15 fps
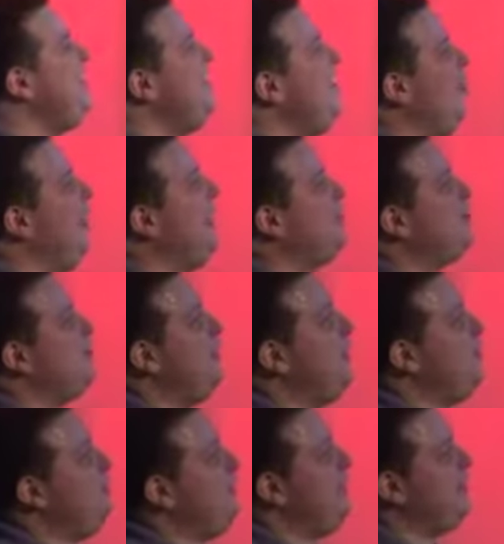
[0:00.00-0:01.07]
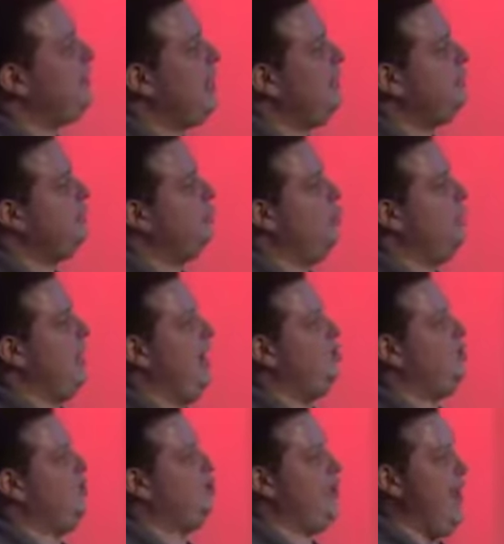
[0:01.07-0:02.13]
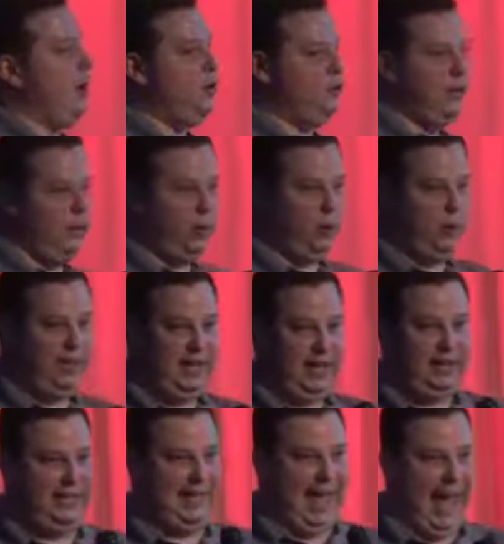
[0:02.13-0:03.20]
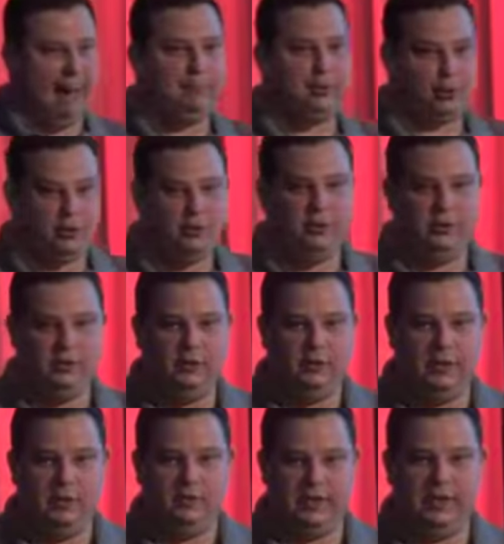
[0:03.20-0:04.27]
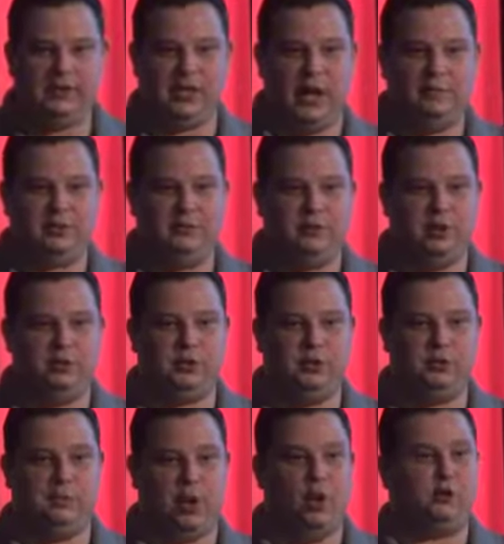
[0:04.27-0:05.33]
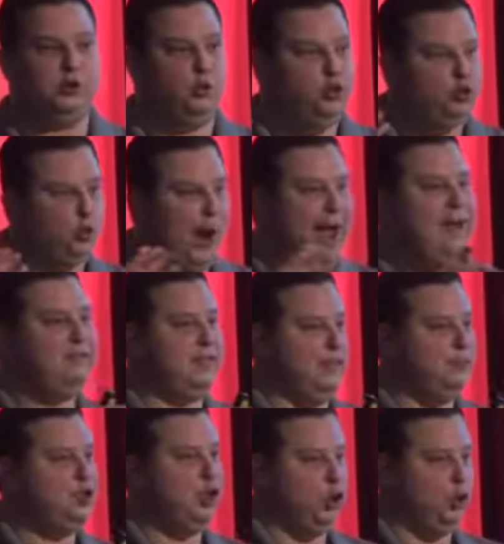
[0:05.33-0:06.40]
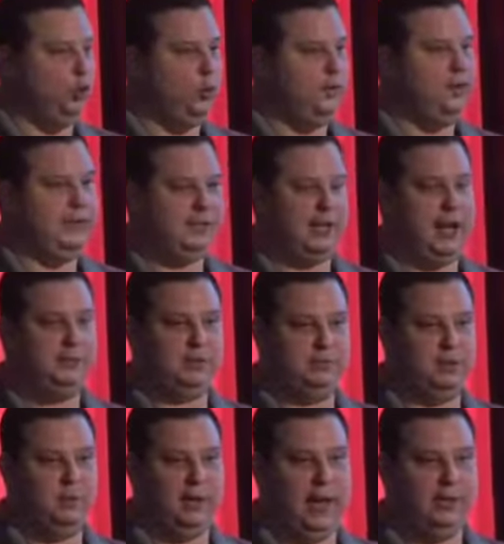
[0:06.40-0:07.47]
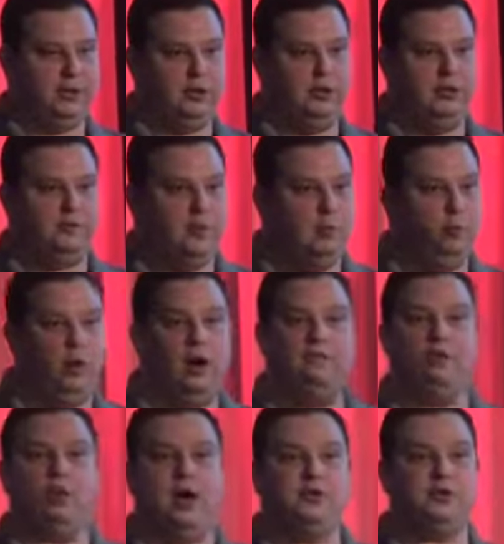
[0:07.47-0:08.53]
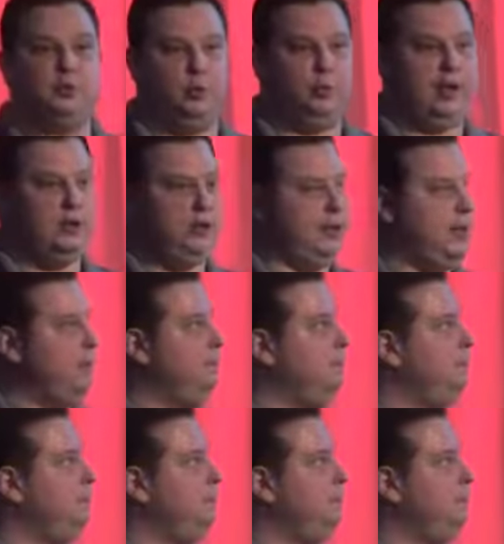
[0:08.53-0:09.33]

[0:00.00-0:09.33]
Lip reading: All right, so think of these types of locations, not only where we can capture these types of users, but also drive them to these types of locations from wherever else we're reaching them.